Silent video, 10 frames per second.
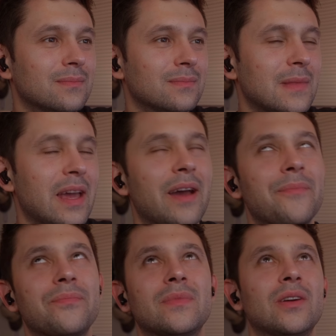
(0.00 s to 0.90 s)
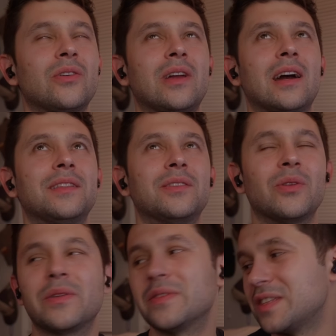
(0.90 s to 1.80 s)
Yeah. Oh God,
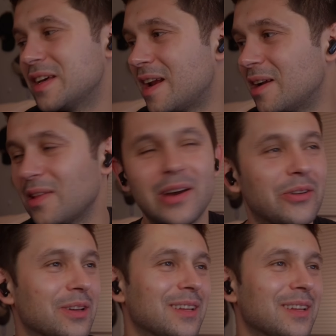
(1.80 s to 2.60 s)
don't even say that out loud.